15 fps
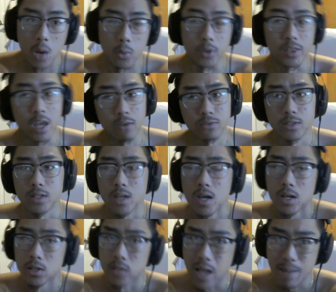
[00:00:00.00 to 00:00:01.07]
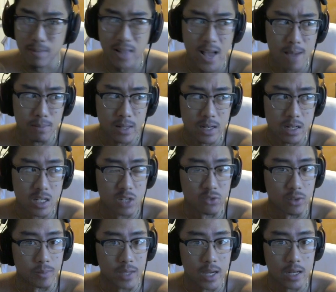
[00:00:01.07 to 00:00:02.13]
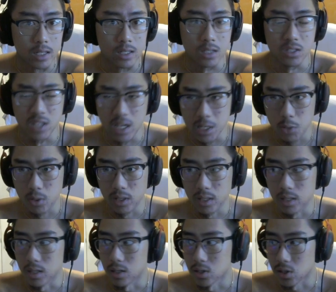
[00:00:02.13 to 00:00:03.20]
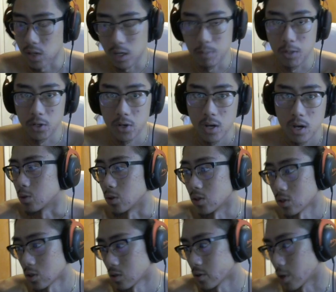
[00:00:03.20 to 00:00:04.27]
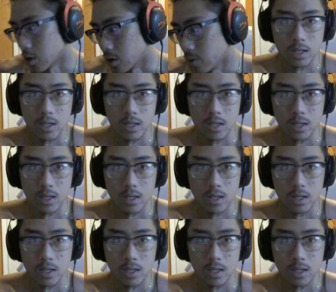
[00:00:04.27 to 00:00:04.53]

but definitely stop a lot of players from getting continually stigma'd. So this is good.